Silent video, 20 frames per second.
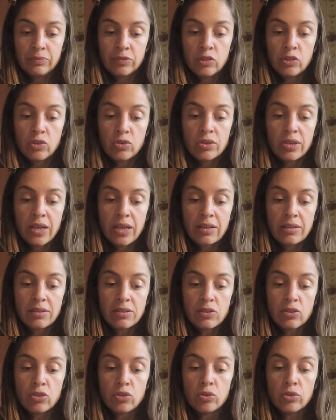To taste
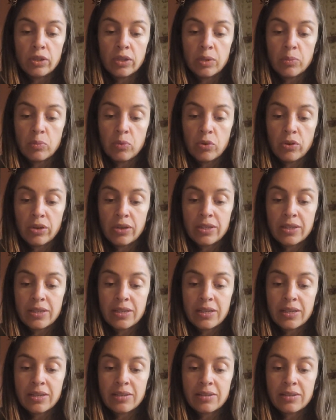the newly imported
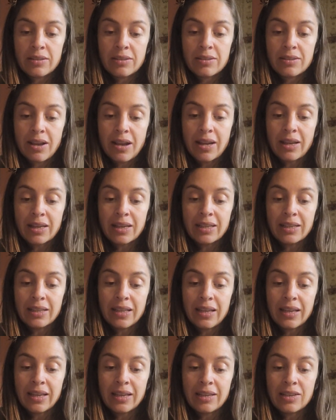teas, society
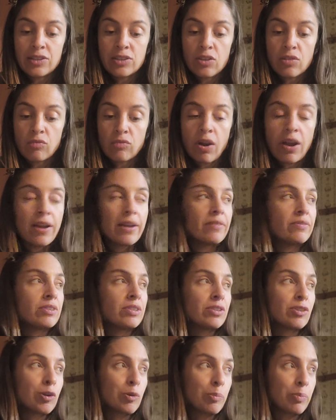ladies arrived
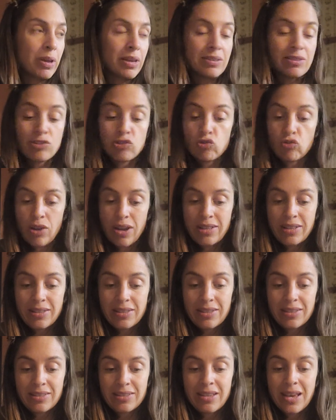in their best
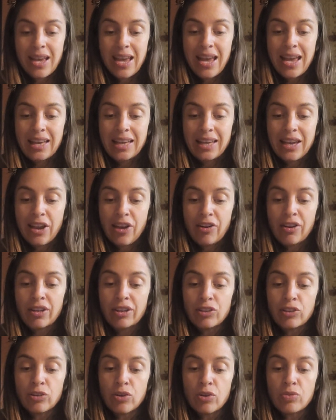dresses,
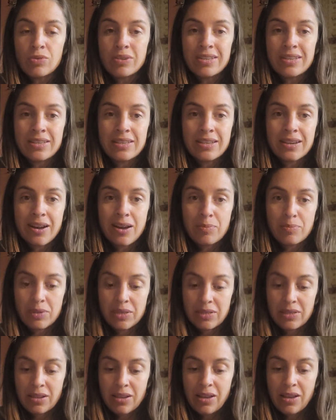carrying their own
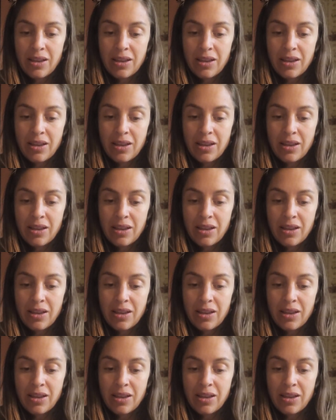teacups,